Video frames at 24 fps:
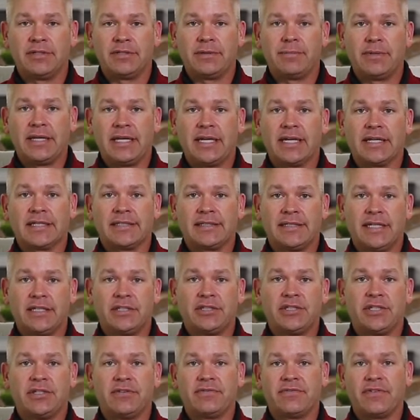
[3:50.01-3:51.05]
to be an
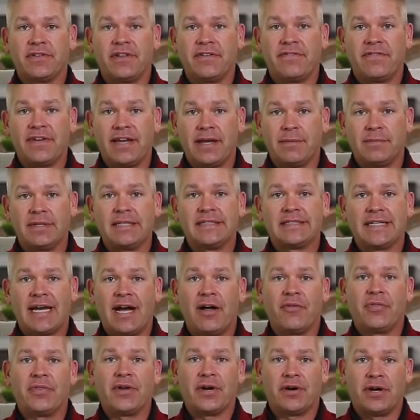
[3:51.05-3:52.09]
extension for the families
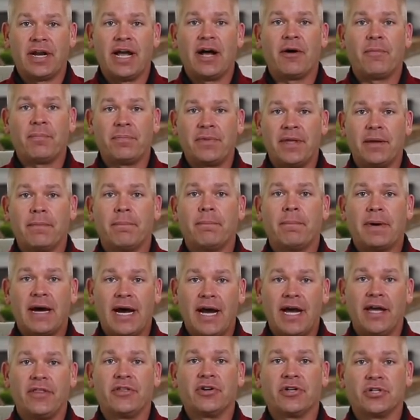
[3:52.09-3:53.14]
out there and help them
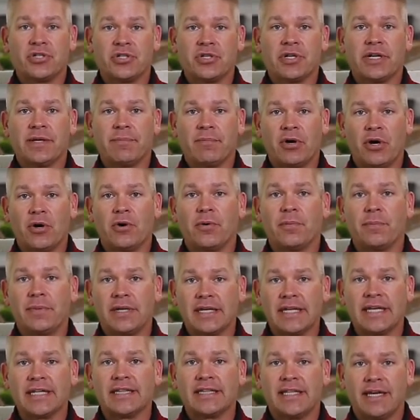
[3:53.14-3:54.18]
buy their dream home
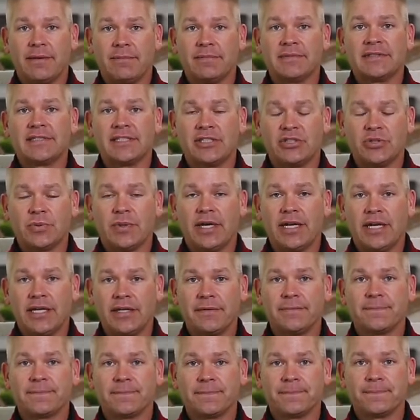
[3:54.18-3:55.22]
and get them
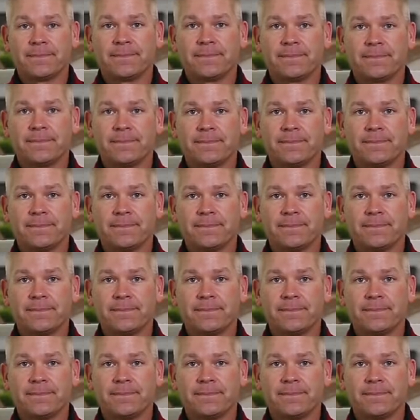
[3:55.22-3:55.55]
situated. I